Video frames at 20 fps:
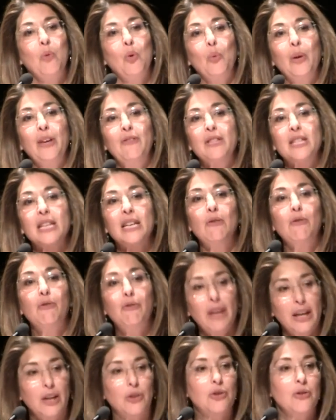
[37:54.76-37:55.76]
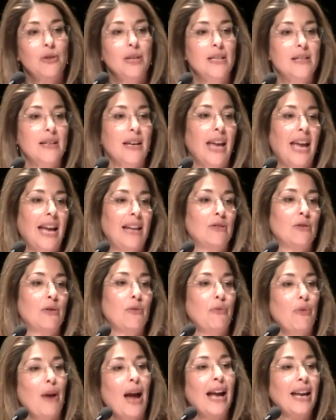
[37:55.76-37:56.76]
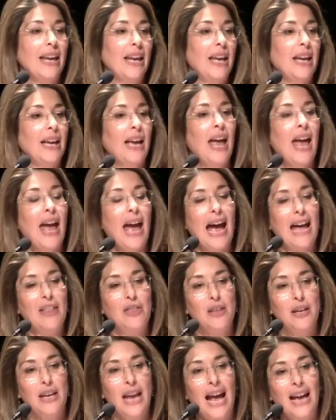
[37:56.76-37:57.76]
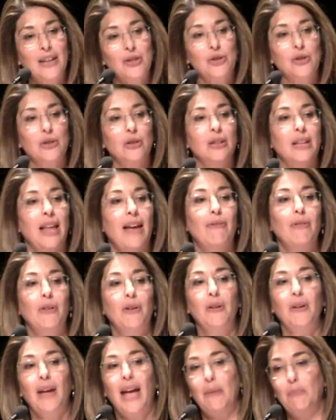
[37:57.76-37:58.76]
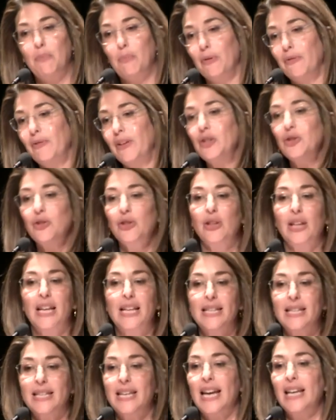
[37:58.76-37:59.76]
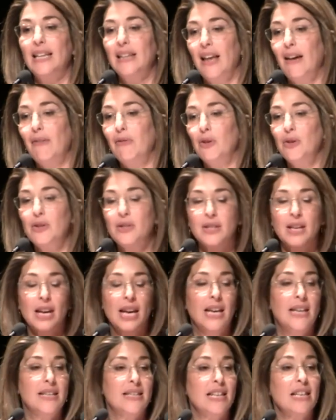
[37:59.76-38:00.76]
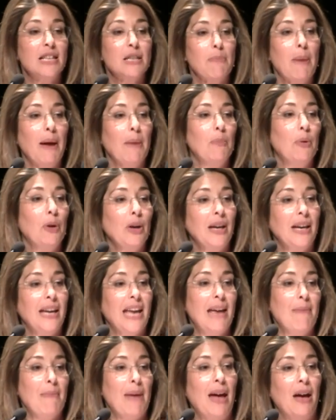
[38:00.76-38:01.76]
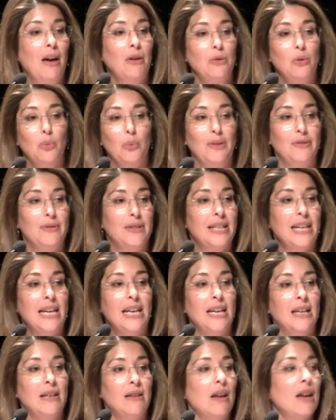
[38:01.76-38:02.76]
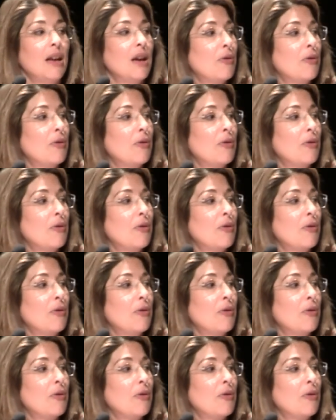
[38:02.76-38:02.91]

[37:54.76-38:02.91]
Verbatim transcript: We've seen victories against fracking at the national level, at provincial and state levels. Since my book came out, we've seen